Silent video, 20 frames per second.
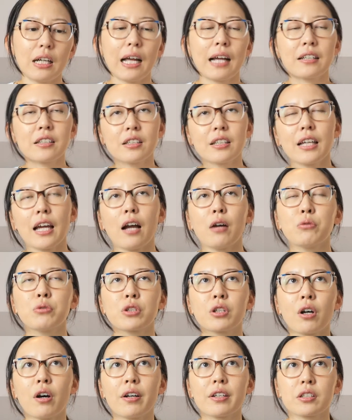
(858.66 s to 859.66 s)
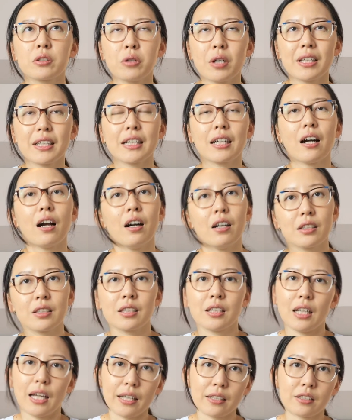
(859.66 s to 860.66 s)
Actually, I would call it Chronic Art
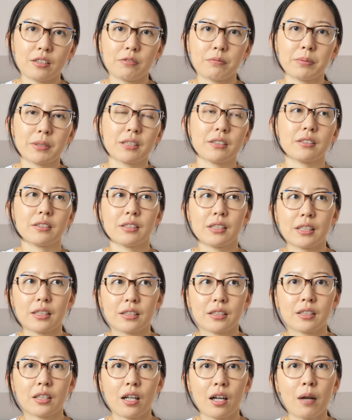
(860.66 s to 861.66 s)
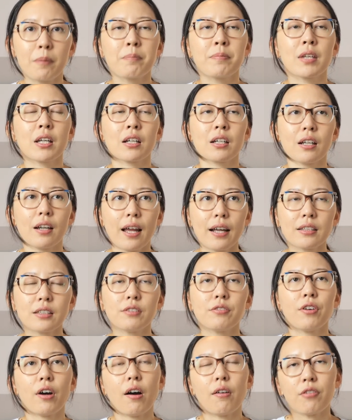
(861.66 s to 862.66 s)
Collective because it's a
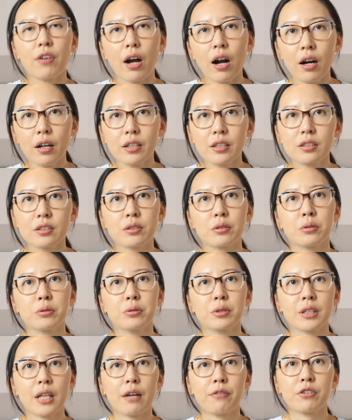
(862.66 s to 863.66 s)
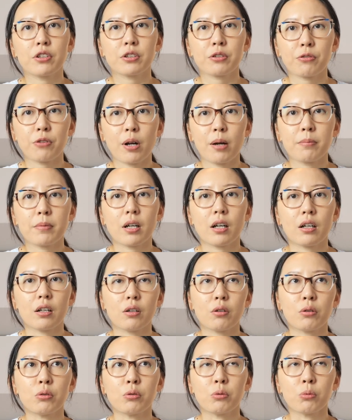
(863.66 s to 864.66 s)
collective of artists who suffers from,
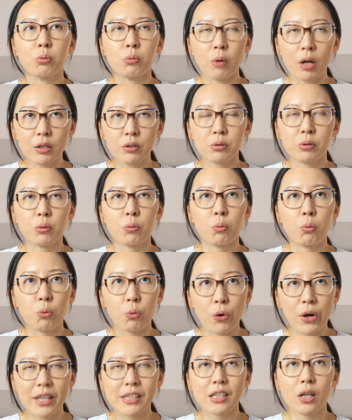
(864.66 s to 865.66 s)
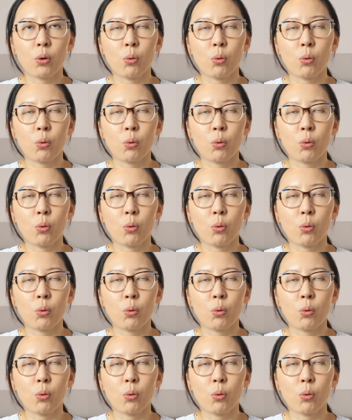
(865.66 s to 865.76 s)
who want to raise